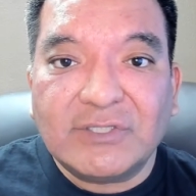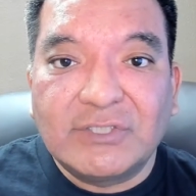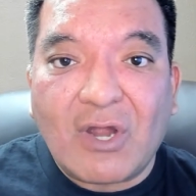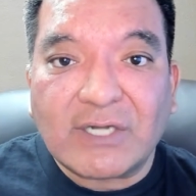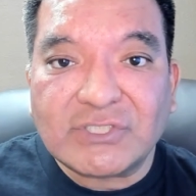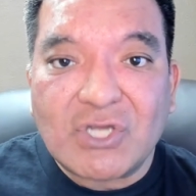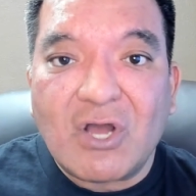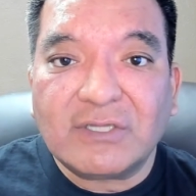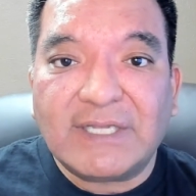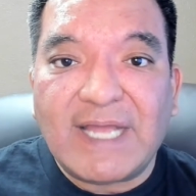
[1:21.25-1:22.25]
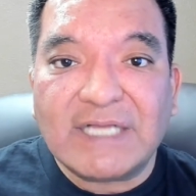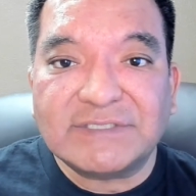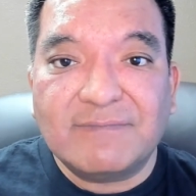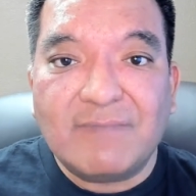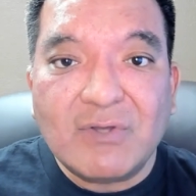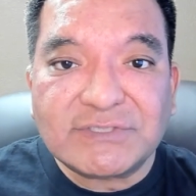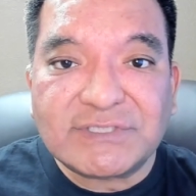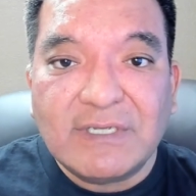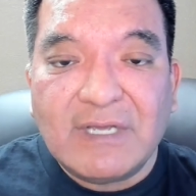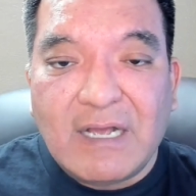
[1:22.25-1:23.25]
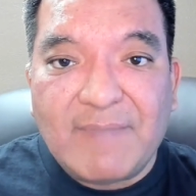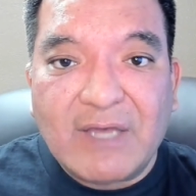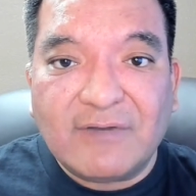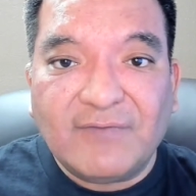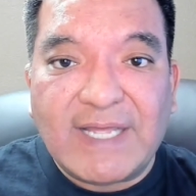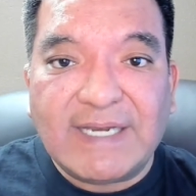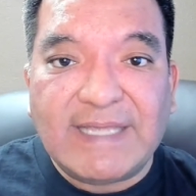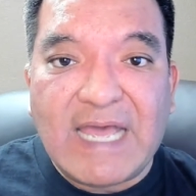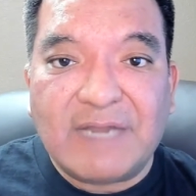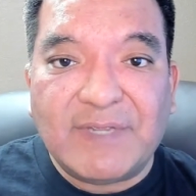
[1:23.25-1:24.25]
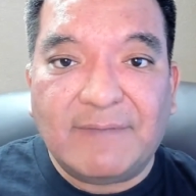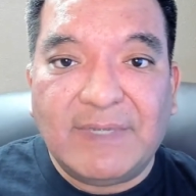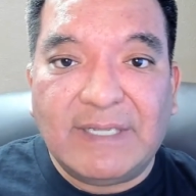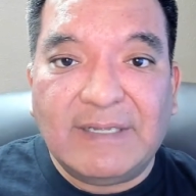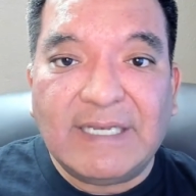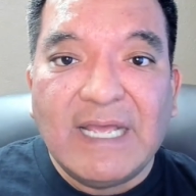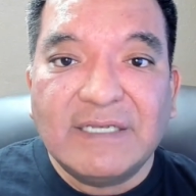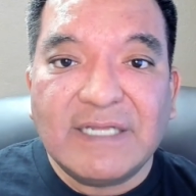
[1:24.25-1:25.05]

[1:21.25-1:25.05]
dark chocolate has the most amount of lead and cadmium in it